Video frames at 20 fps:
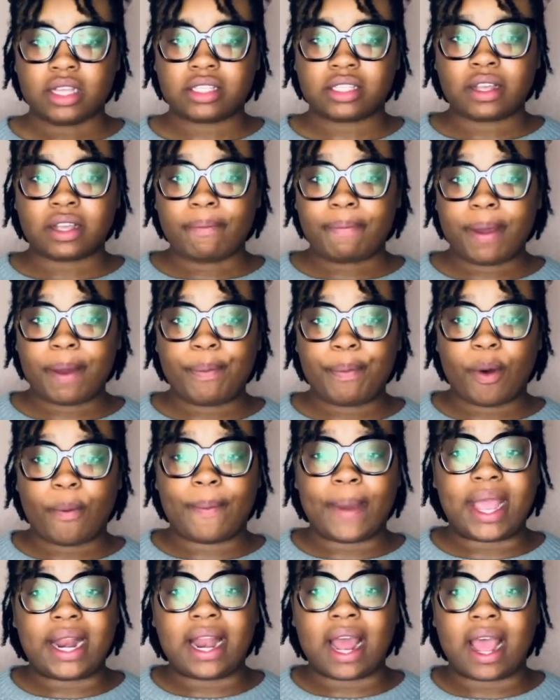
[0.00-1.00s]
Some people
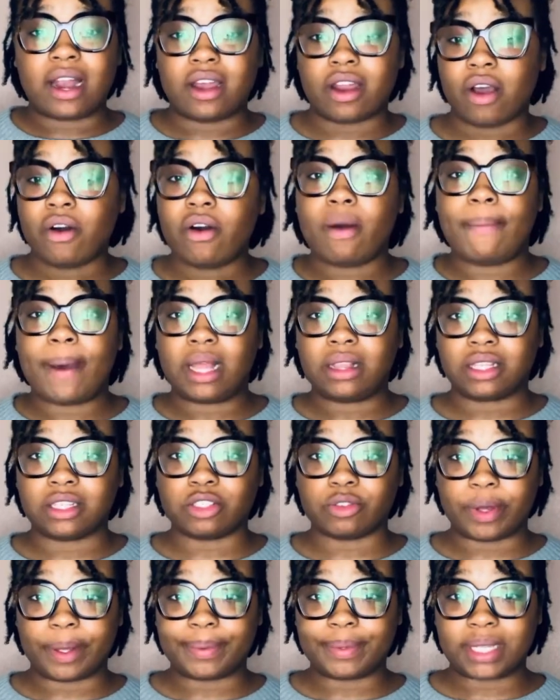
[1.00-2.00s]
may not know about
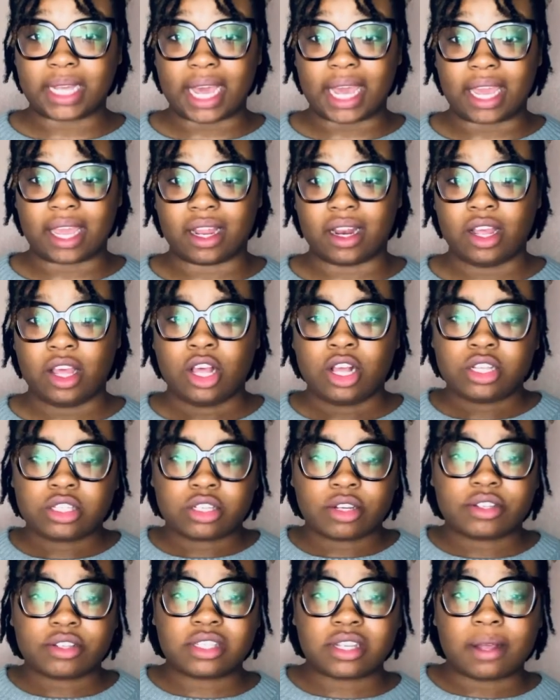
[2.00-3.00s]
this website,
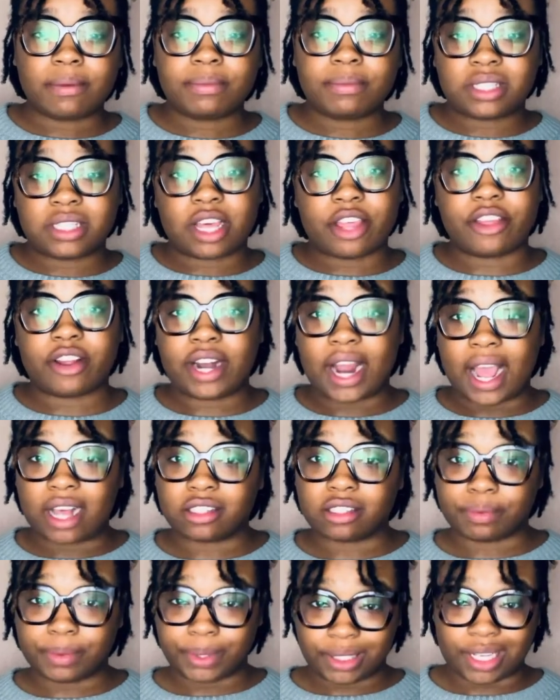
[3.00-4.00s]
so some Southern
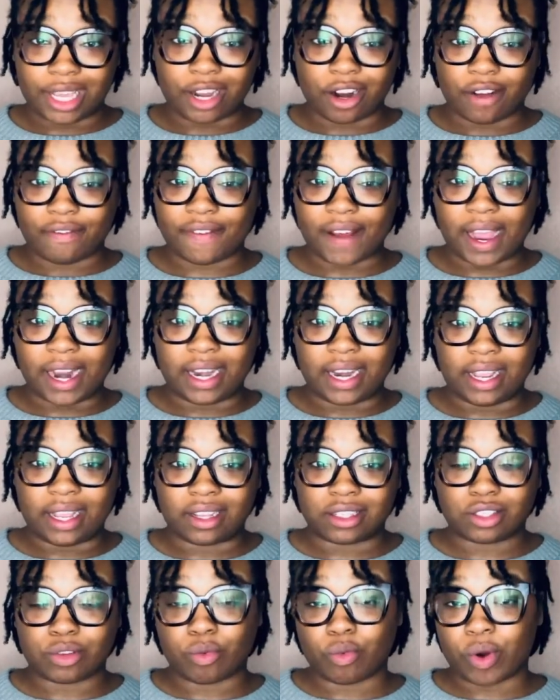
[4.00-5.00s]
House mosquito
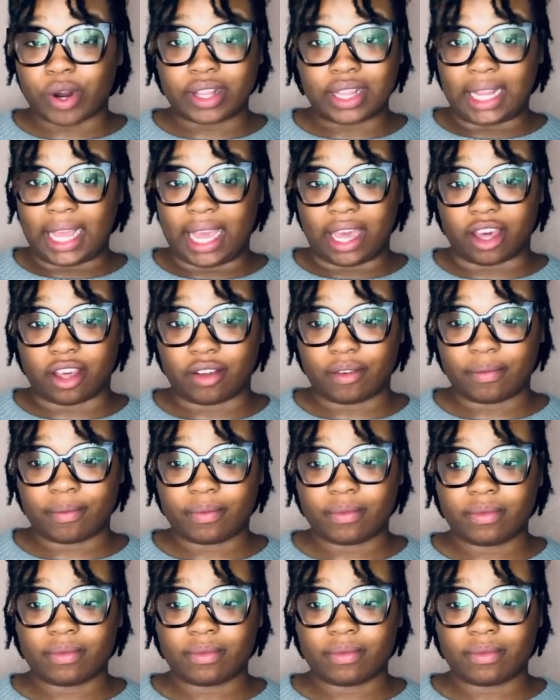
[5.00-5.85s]
findings weren't there.